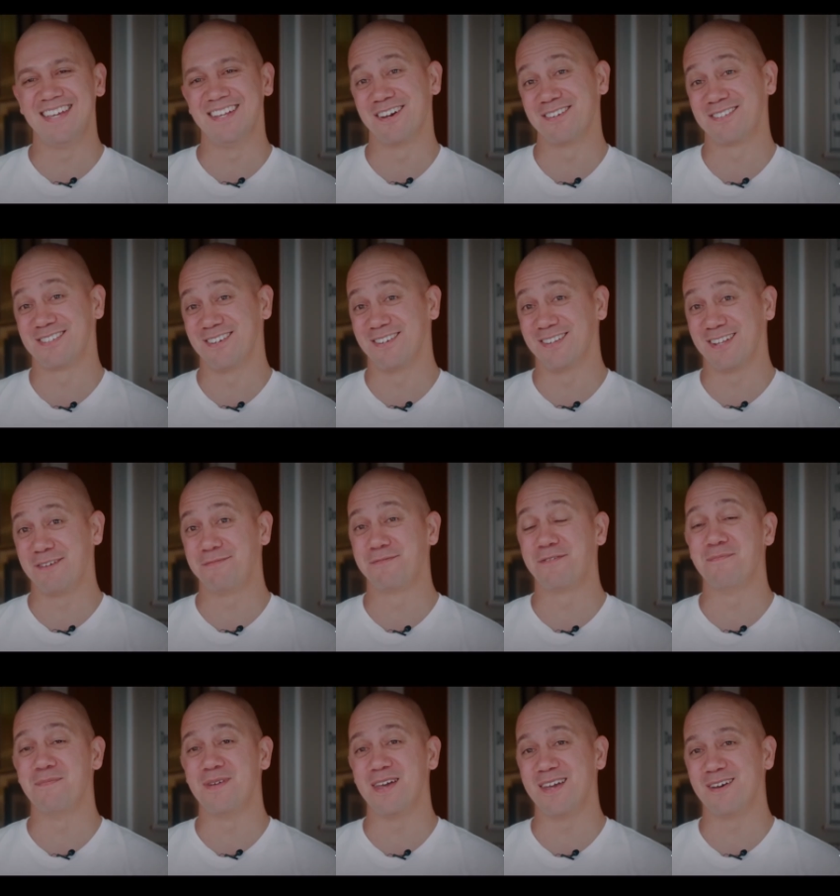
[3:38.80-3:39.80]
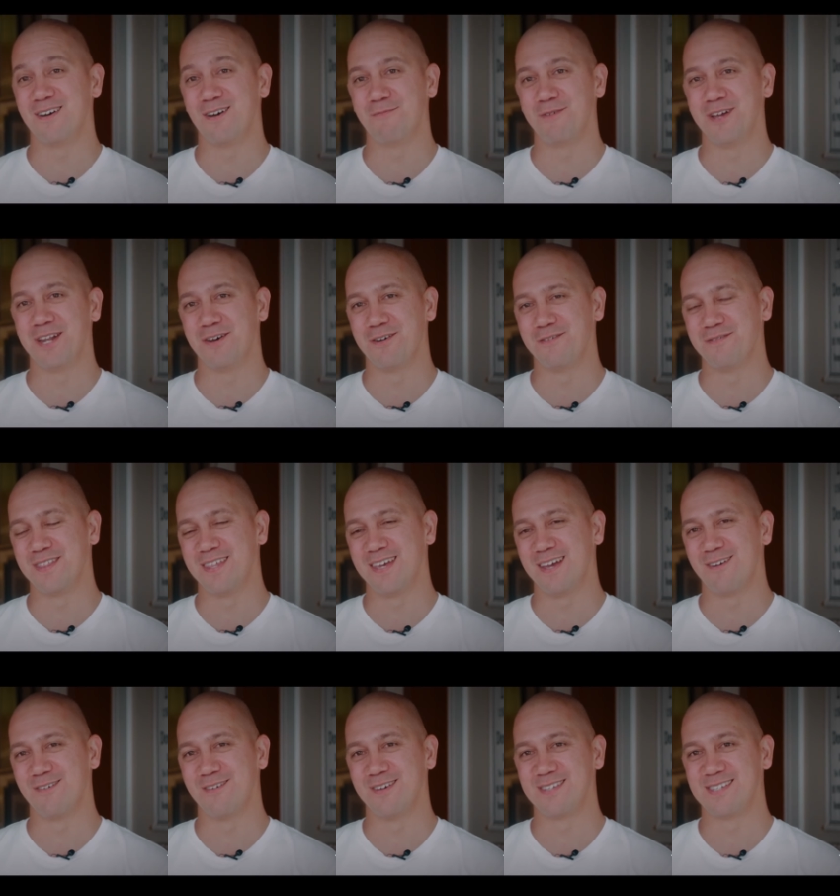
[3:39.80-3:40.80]
You know, certainly for me, I went over
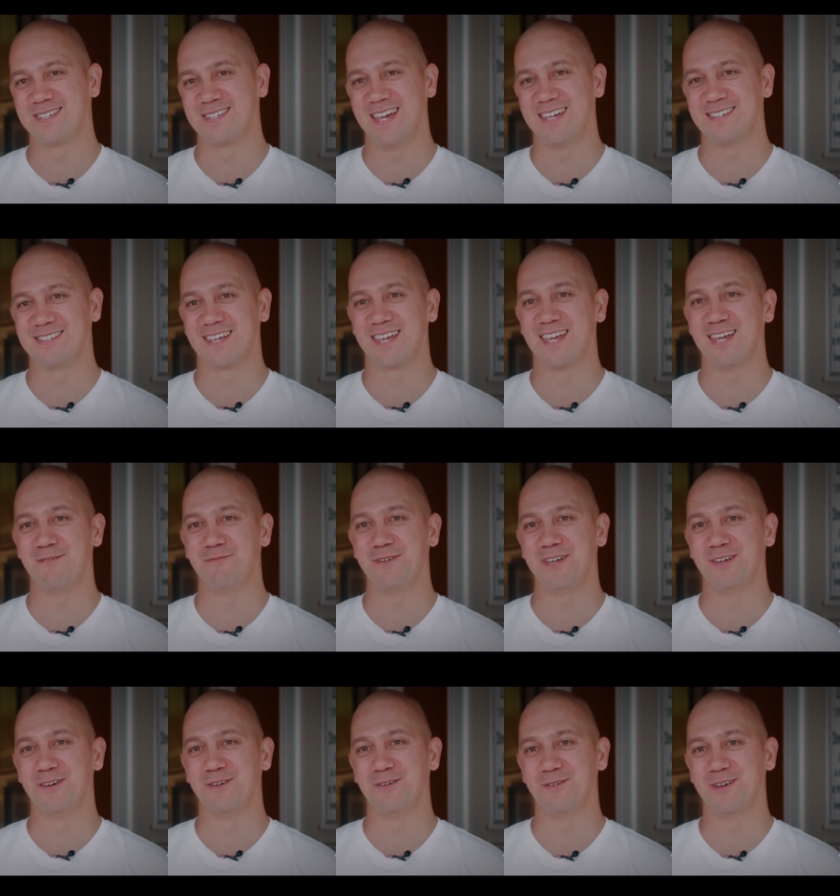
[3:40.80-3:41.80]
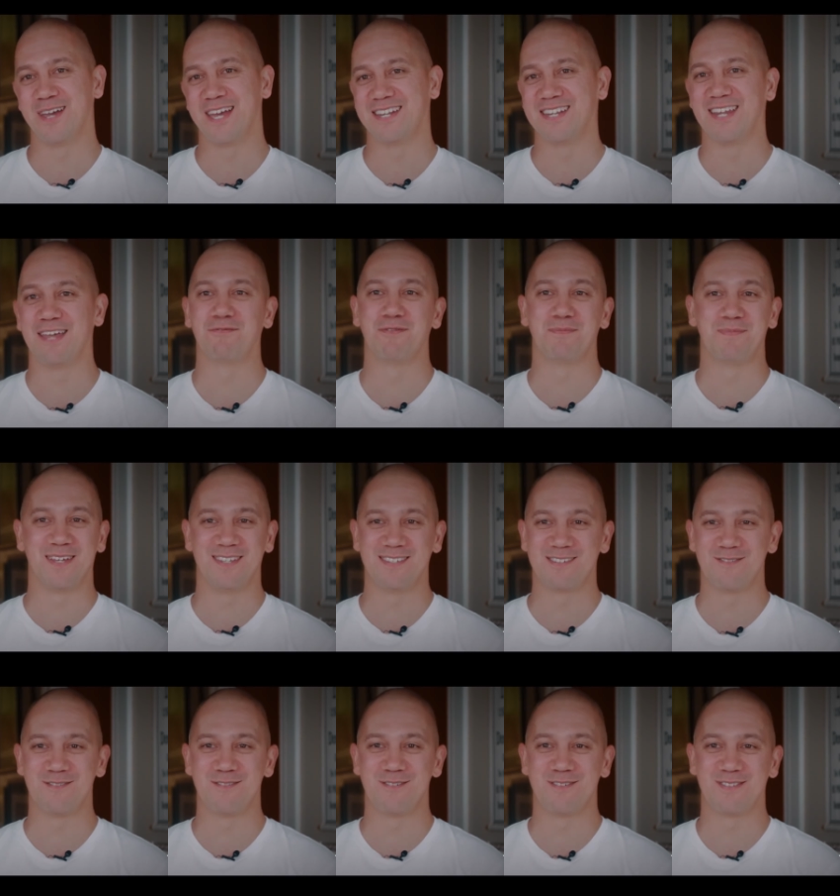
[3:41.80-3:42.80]
there as a Kiwi who had never been
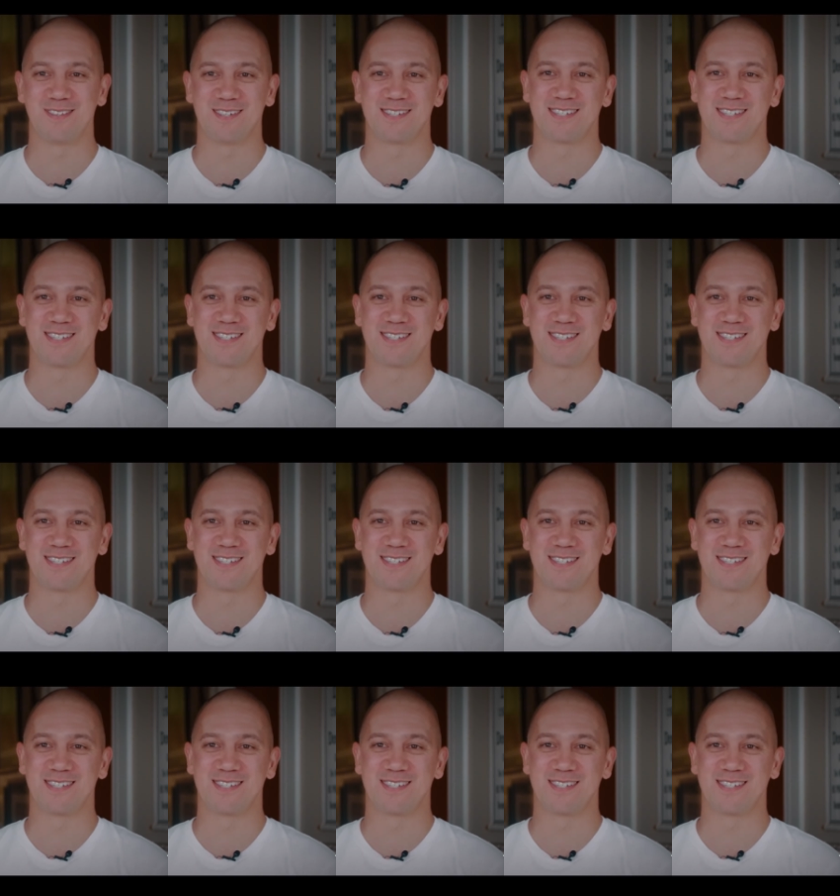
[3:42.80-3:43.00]
to the